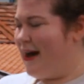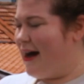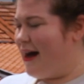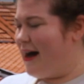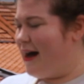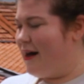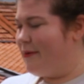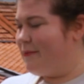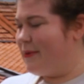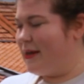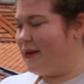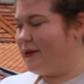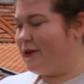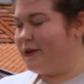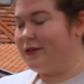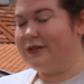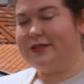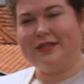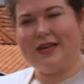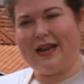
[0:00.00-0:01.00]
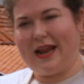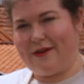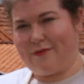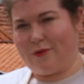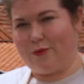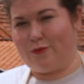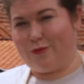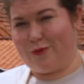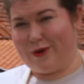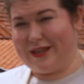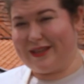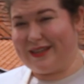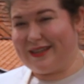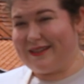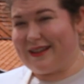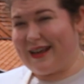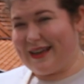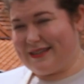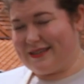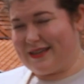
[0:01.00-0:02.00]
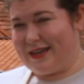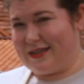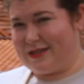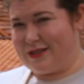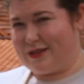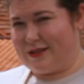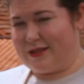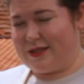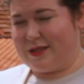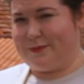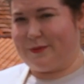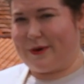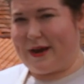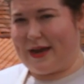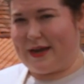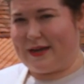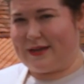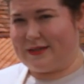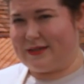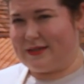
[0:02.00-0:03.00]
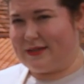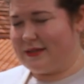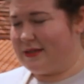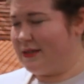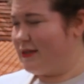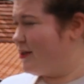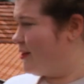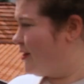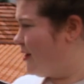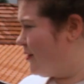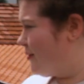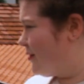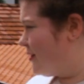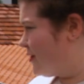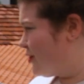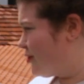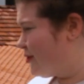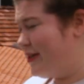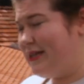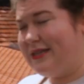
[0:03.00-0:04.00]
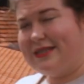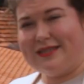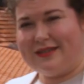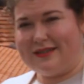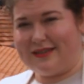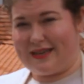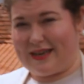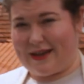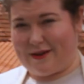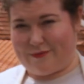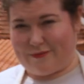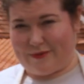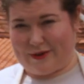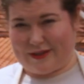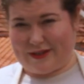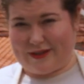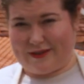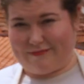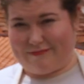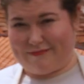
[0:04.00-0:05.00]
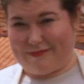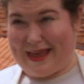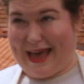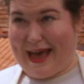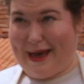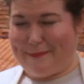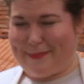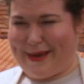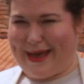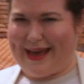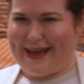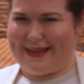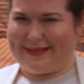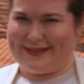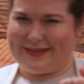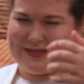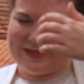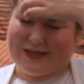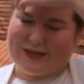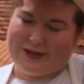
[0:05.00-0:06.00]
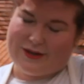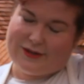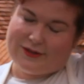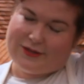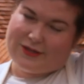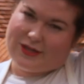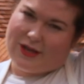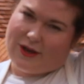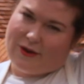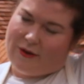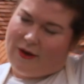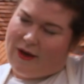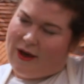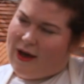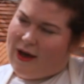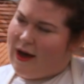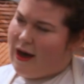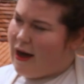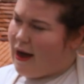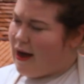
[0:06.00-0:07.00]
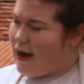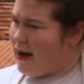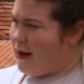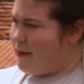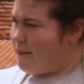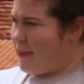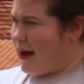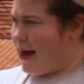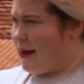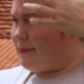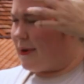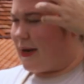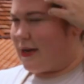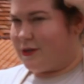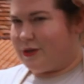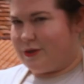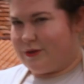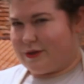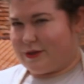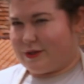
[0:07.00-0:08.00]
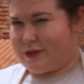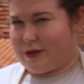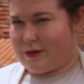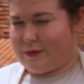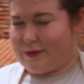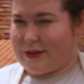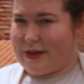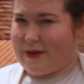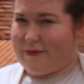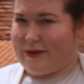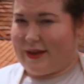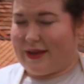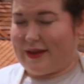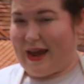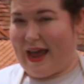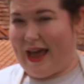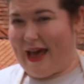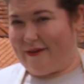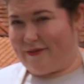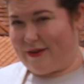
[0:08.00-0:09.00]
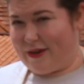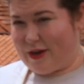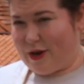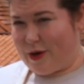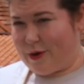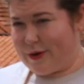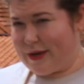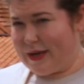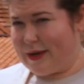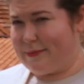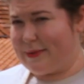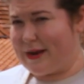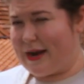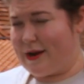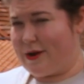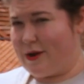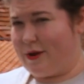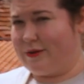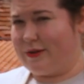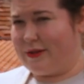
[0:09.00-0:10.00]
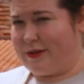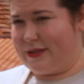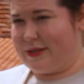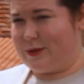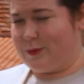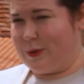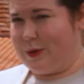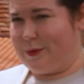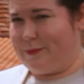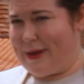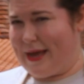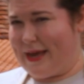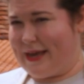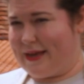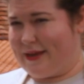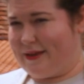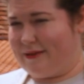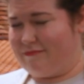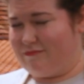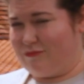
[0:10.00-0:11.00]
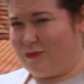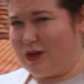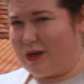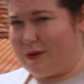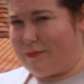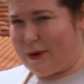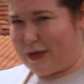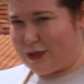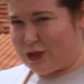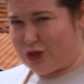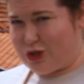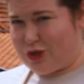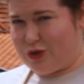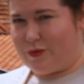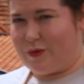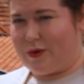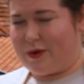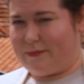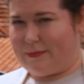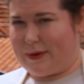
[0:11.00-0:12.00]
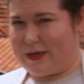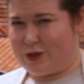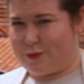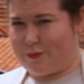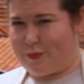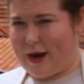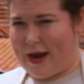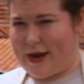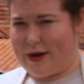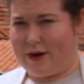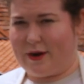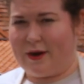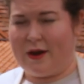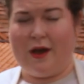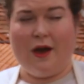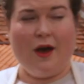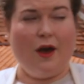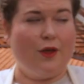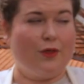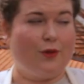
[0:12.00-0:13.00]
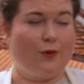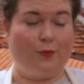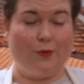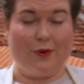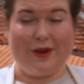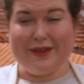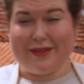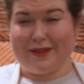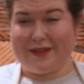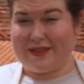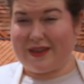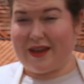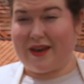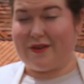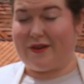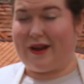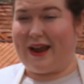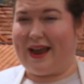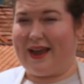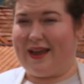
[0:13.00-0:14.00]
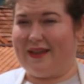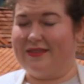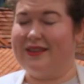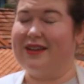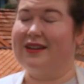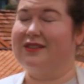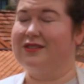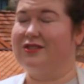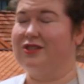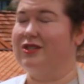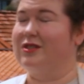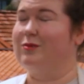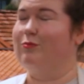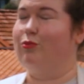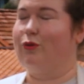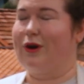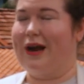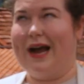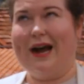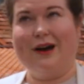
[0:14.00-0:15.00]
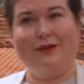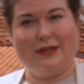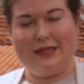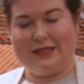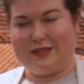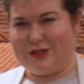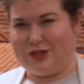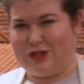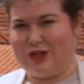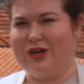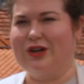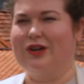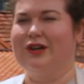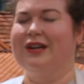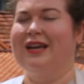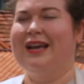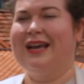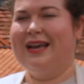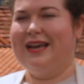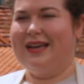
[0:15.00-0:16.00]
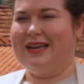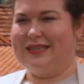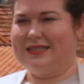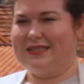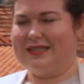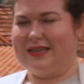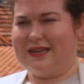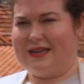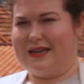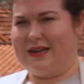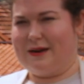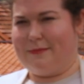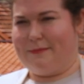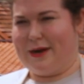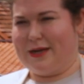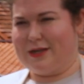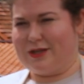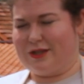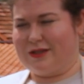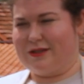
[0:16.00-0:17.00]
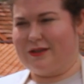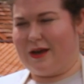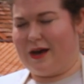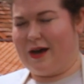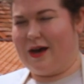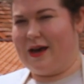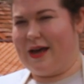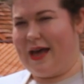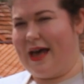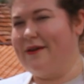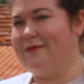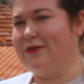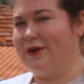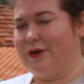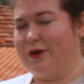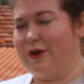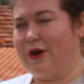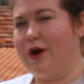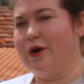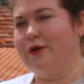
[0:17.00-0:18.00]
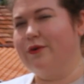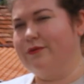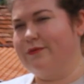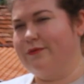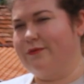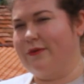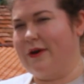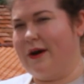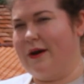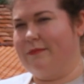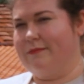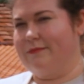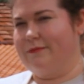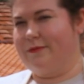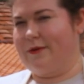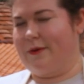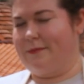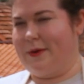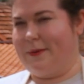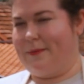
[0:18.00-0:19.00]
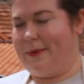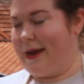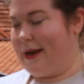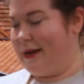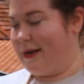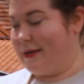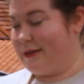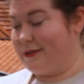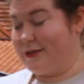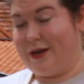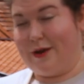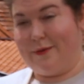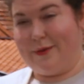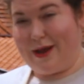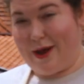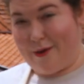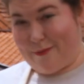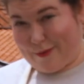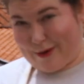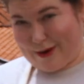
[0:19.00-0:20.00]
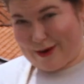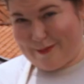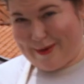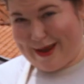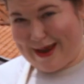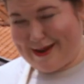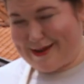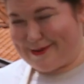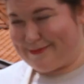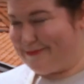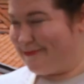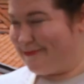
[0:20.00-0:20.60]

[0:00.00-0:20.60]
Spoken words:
And you're just going to have a really light touch on the spray because, you know, the tree didn't get really that bad this year, so I'm not too concerned with giving it a heavy coating, but I know that this will make it look much newer and much brighter. The wreath, on the other hand, that is just brown as dirt, it's going to get a much heavier coat from me painting. So here we go. We're going to paint it.